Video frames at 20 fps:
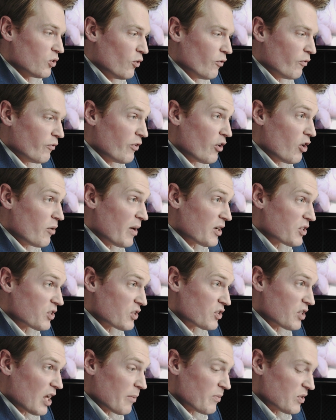law, very much the
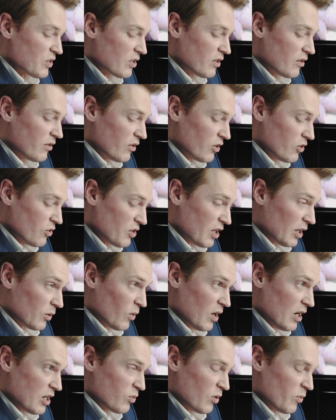same as the New South
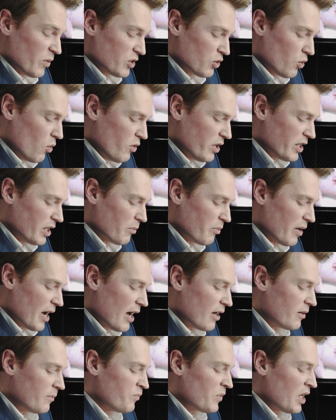Wales one we're talking
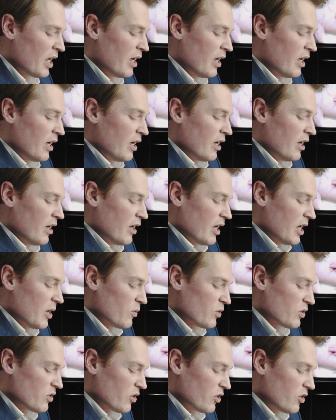about. He
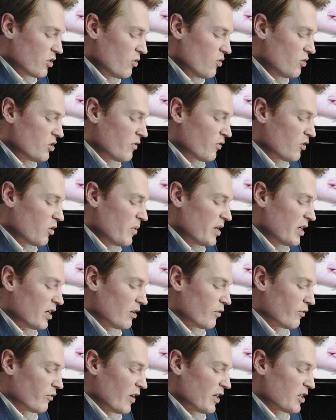was accused of committing
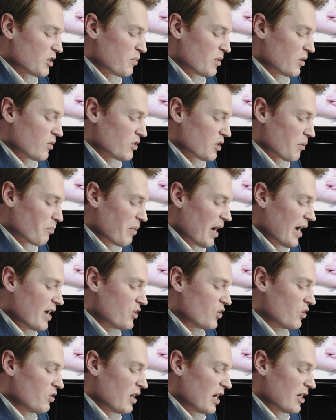an offence because a
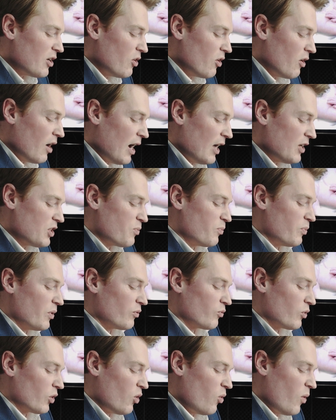patient and her
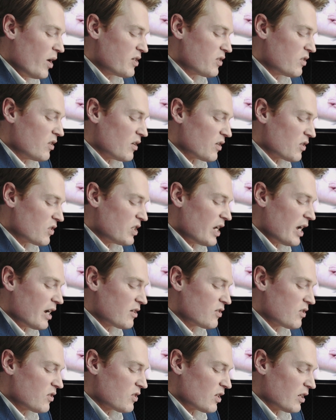husband requested a
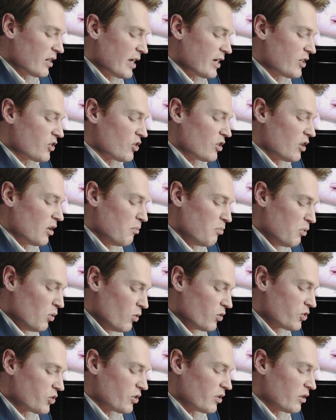sex selection
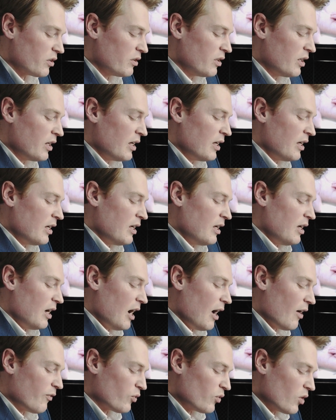abortion
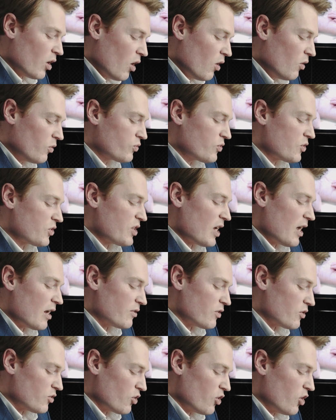after an ultrasound
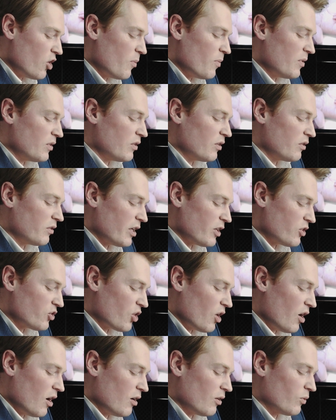determined that their
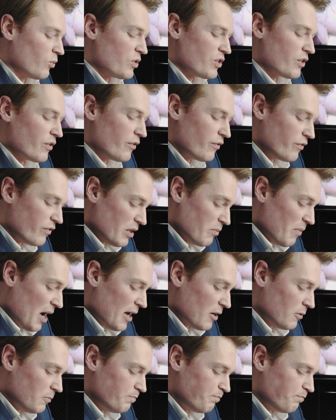child was
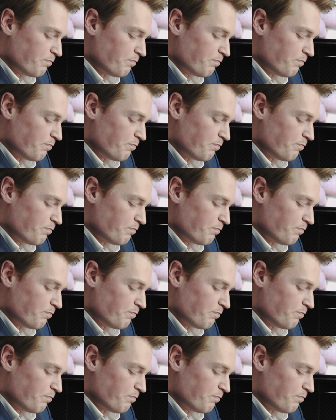female.